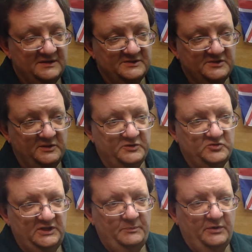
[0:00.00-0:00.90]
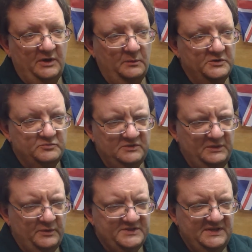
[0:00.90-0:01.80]
So the only tricky part, which really
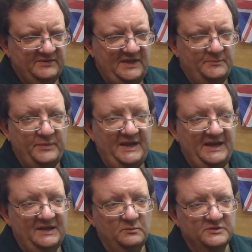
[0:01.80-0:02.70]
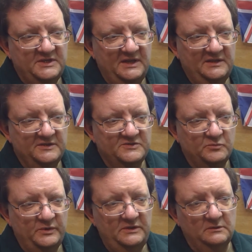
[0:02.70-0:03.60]
wasn't even that bad, was getting this
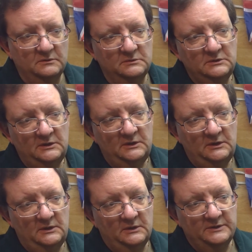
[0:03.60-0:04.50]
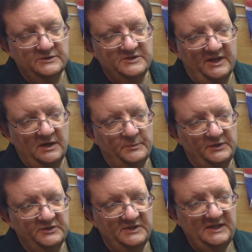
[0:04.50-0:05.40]
wheel set up
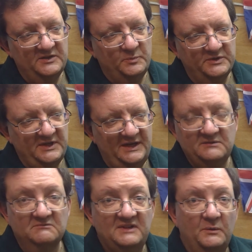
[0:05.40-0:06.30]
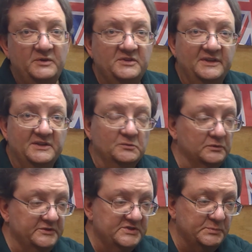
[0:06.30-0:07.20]
underneath. But that went together
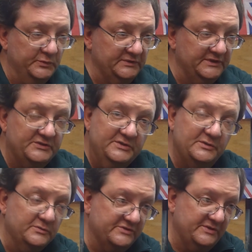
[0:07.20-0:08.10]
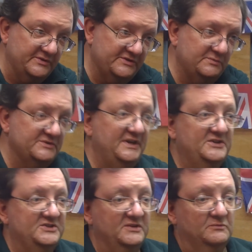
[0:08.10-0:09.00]
really smoothly, too. So this was
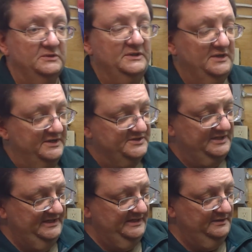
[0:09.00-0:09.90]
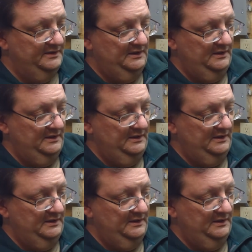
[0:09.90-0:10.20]
actually a really nice kit.